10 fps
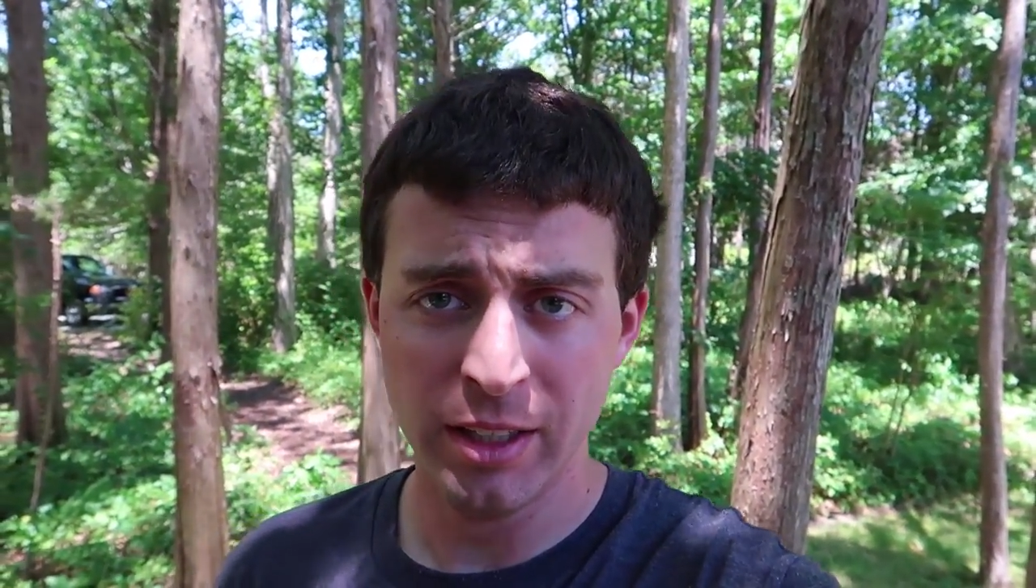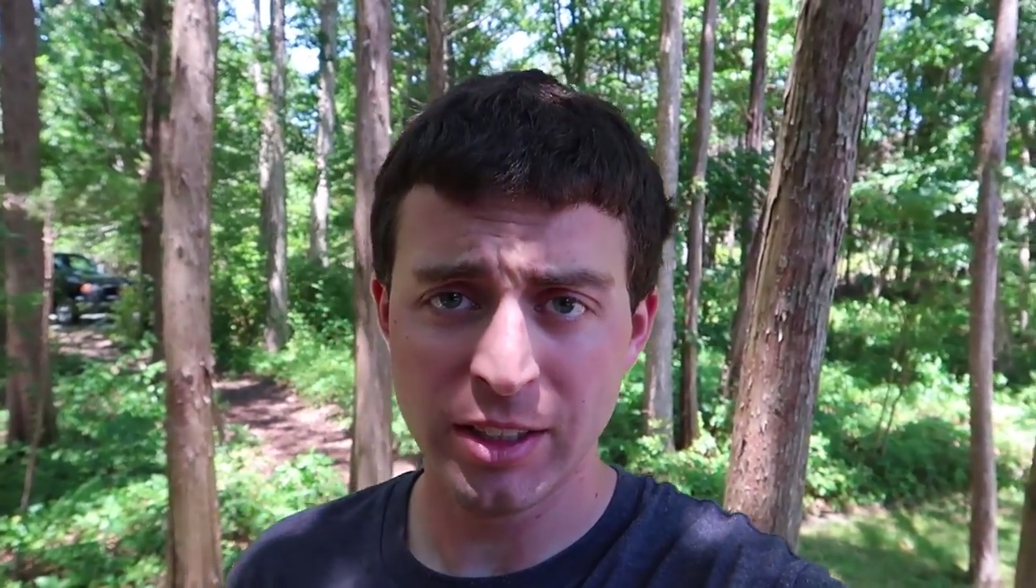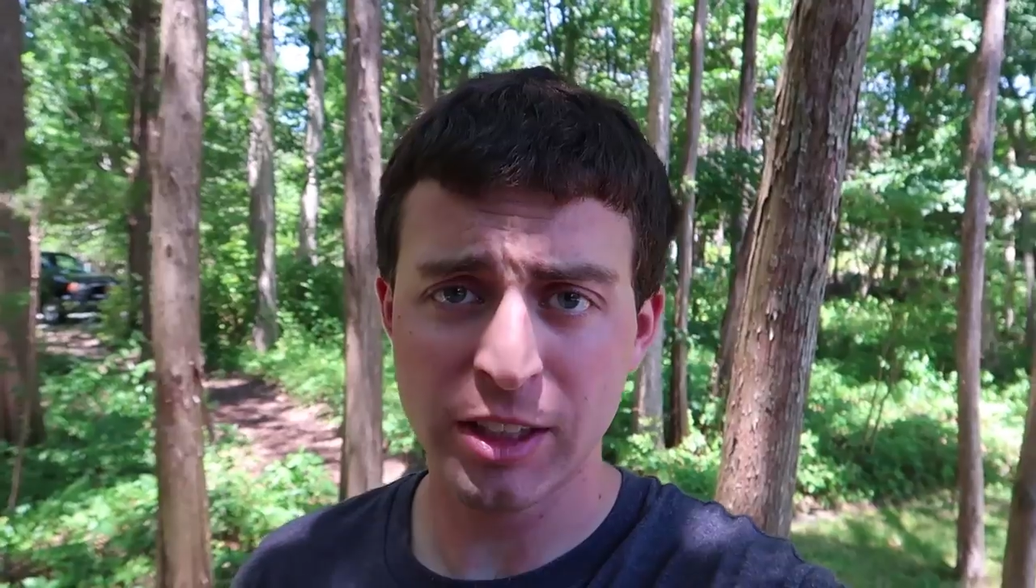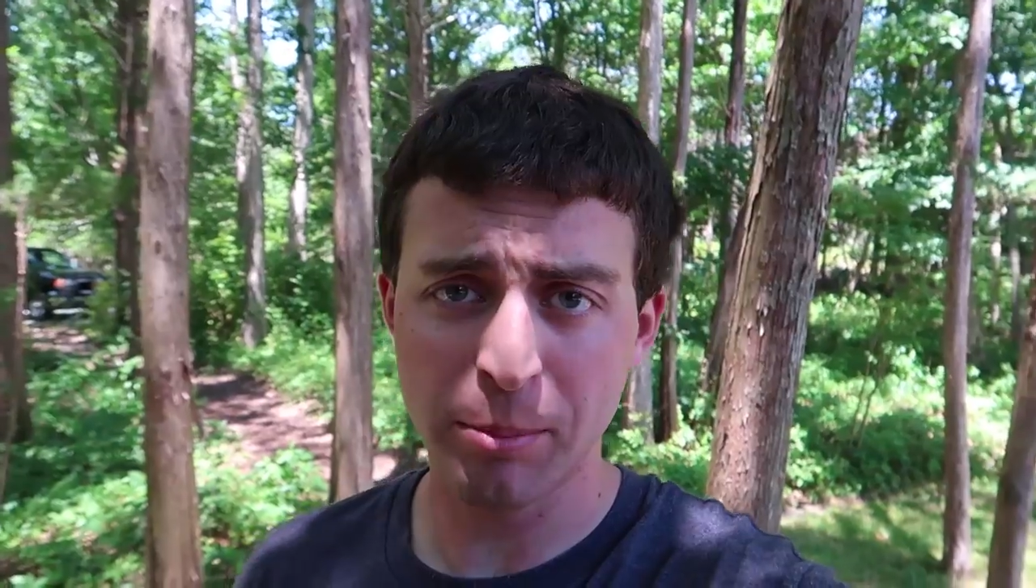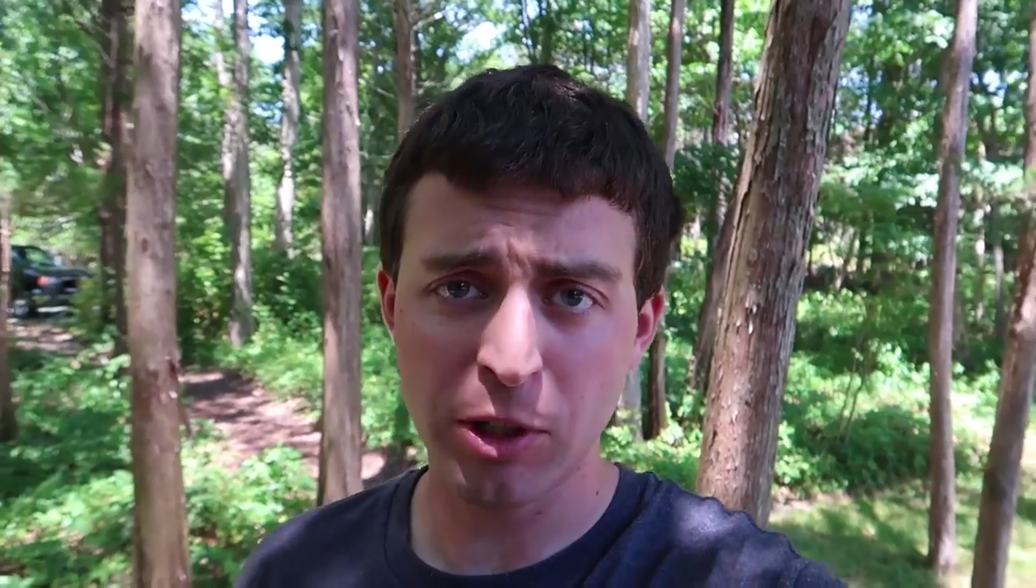
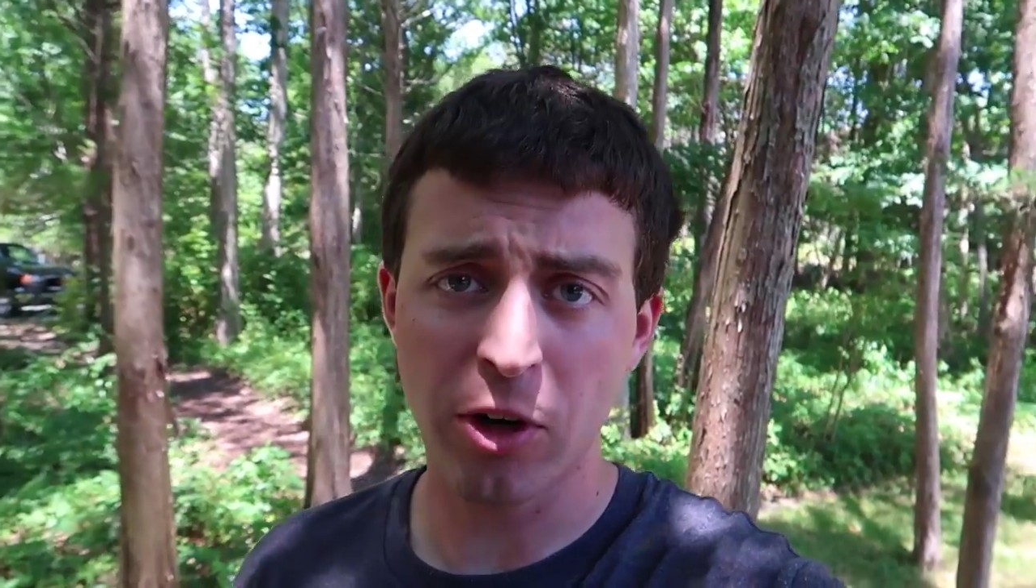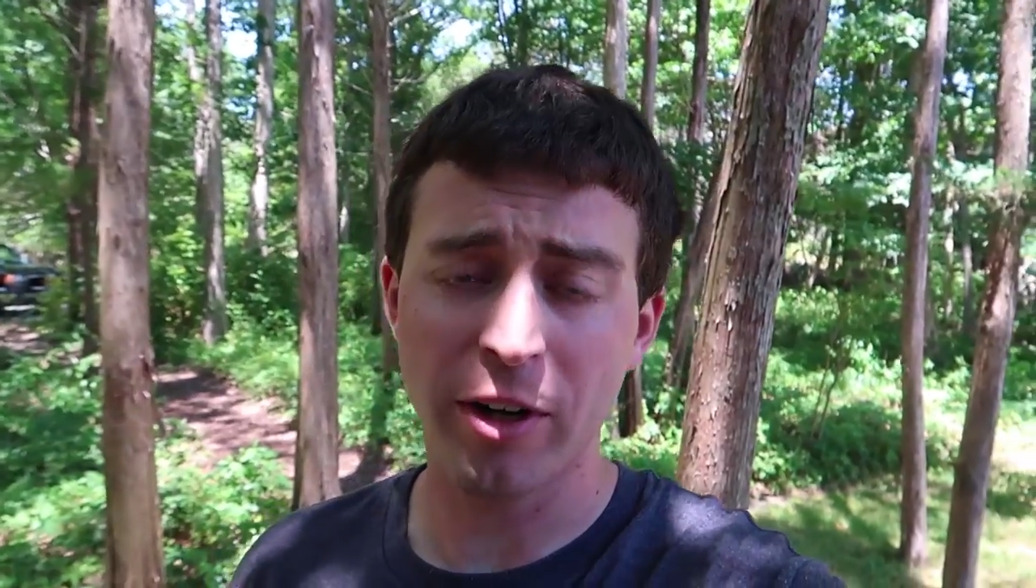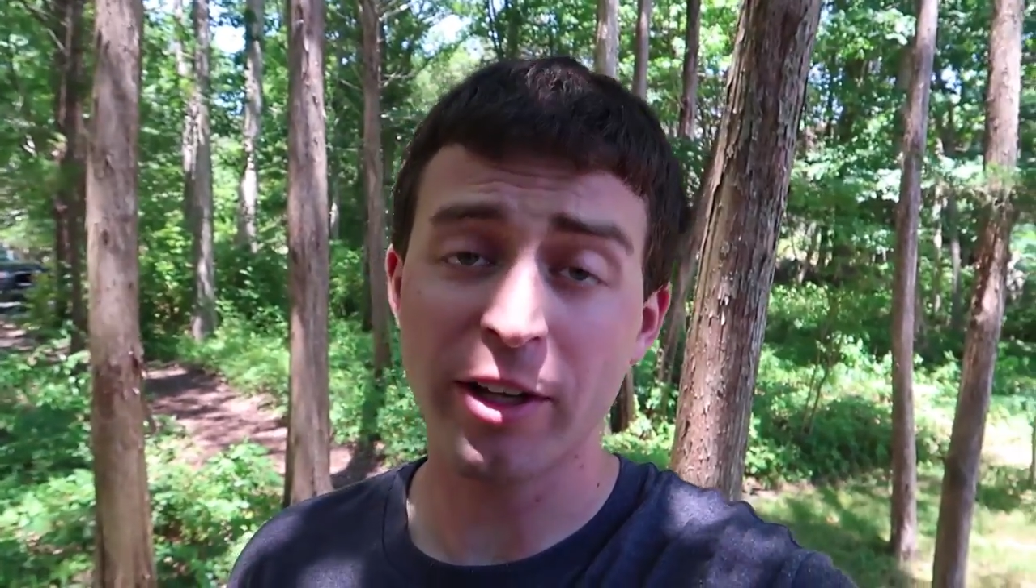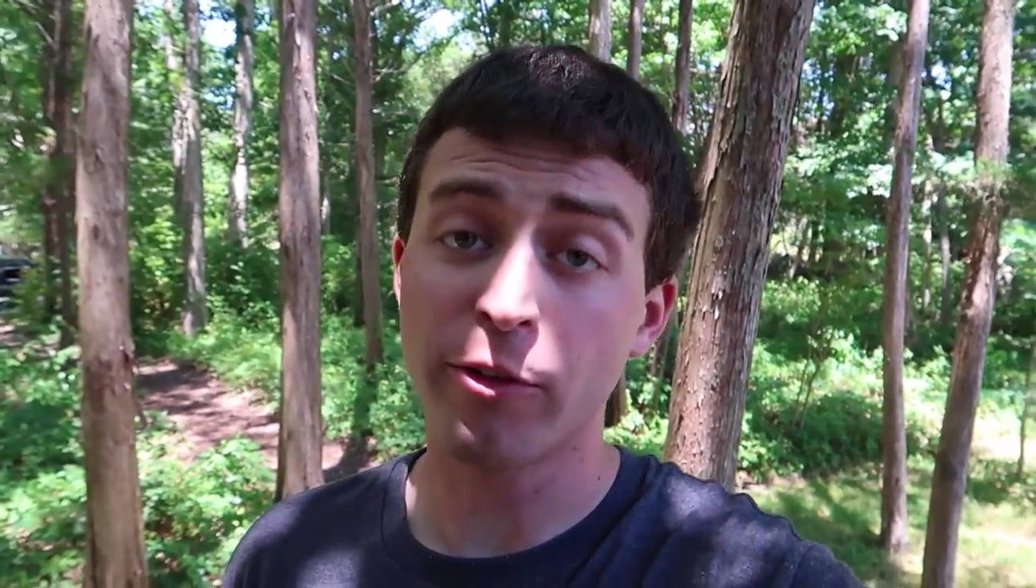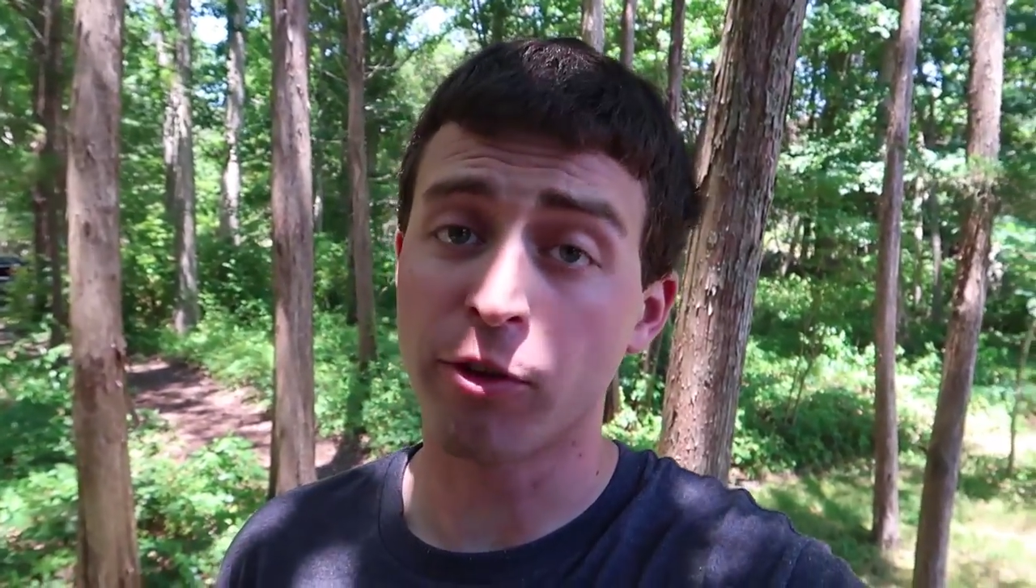SIM
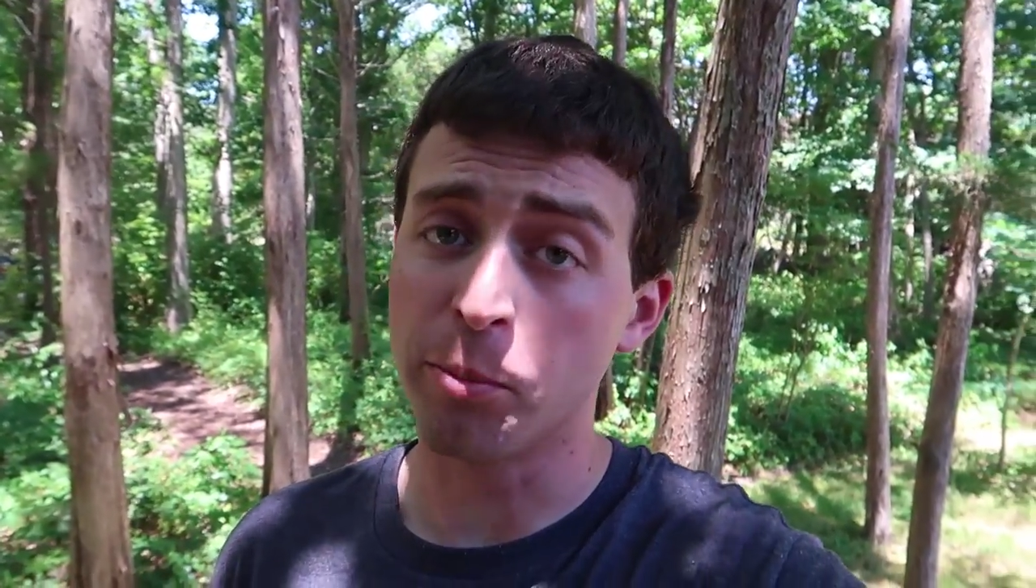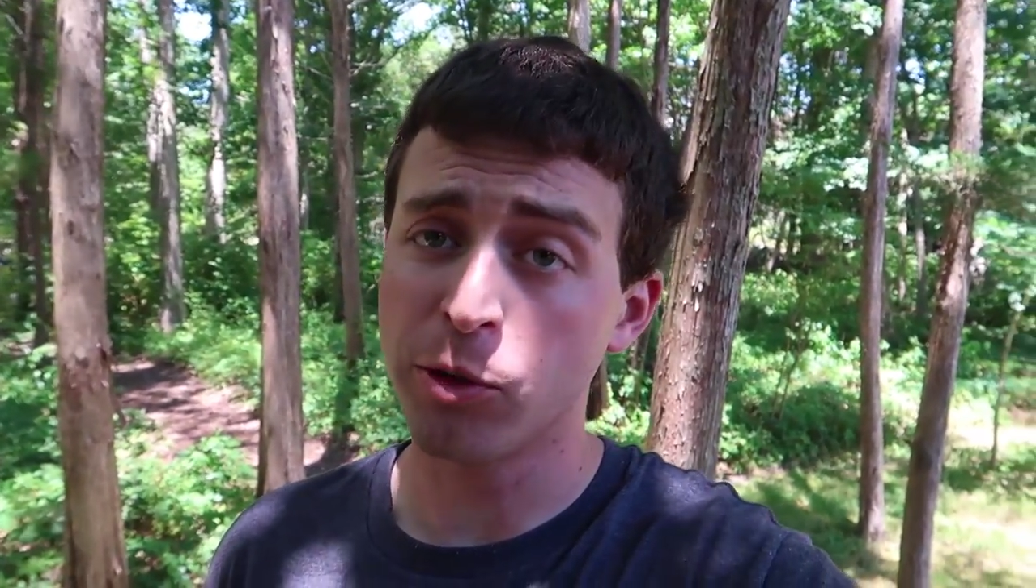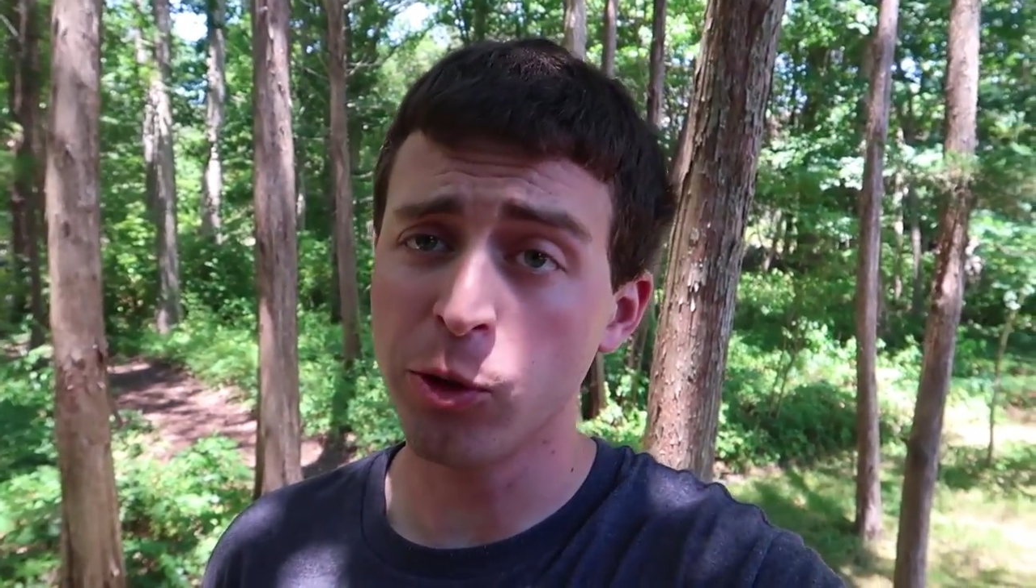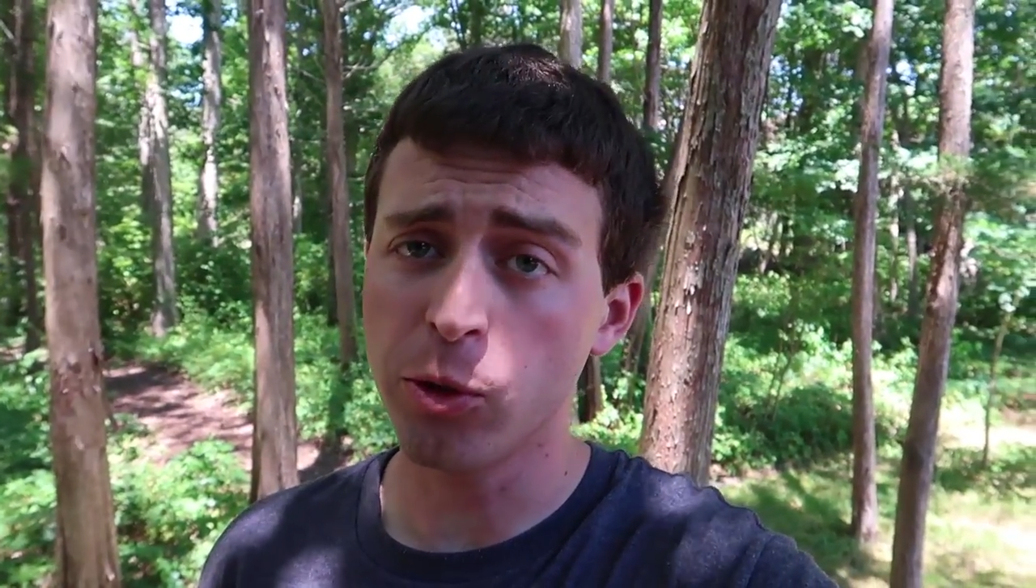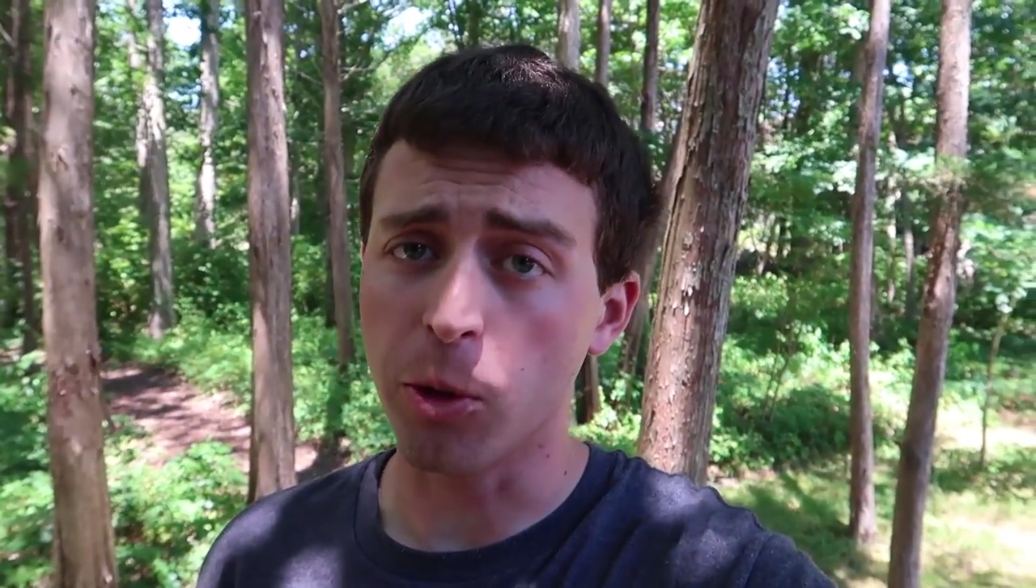card in from
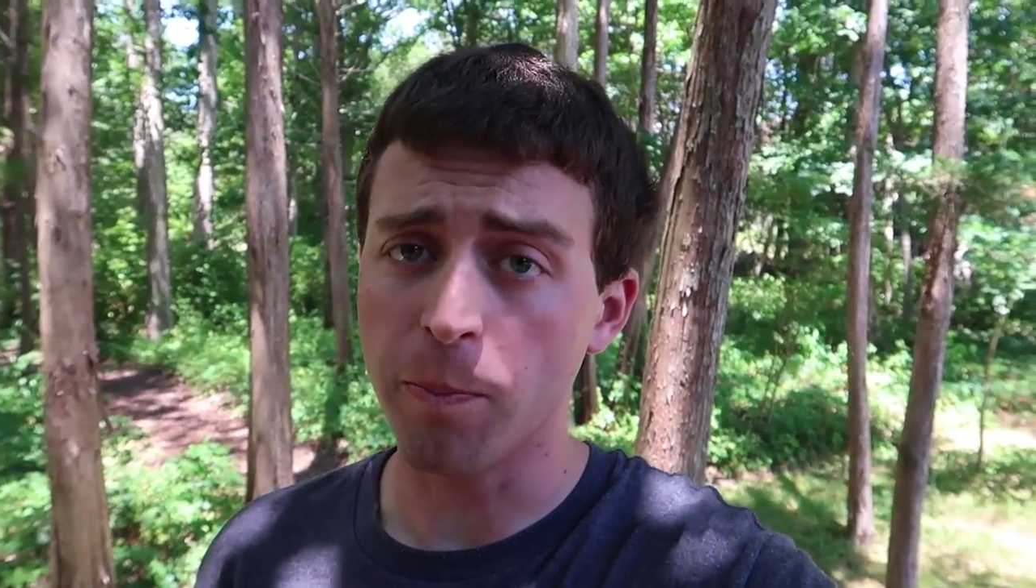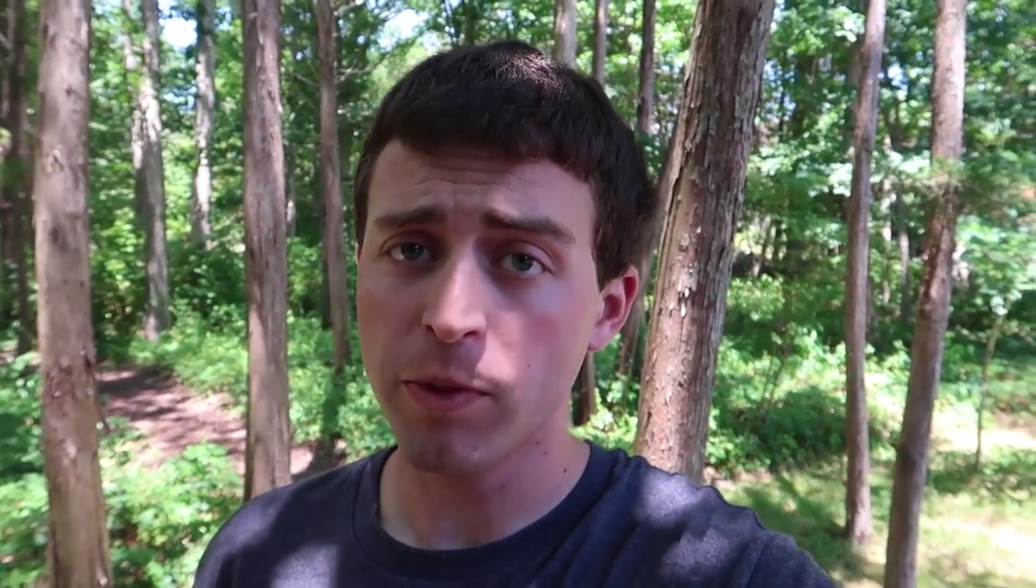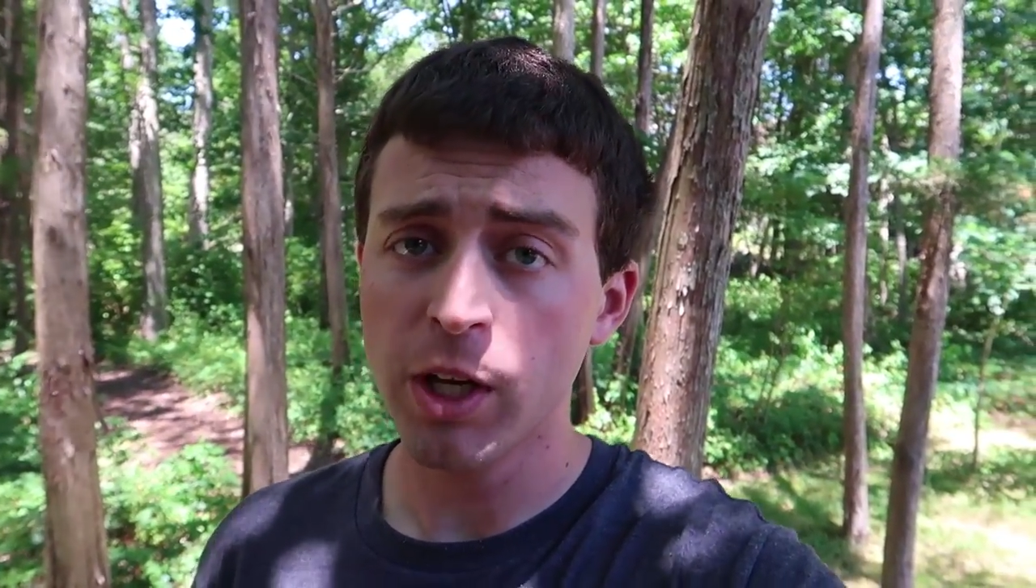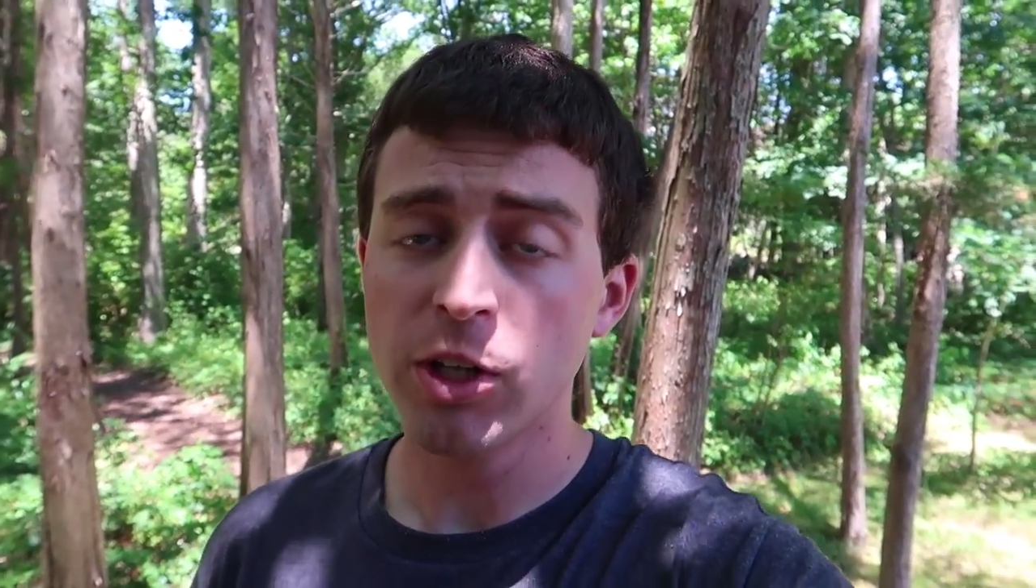Google.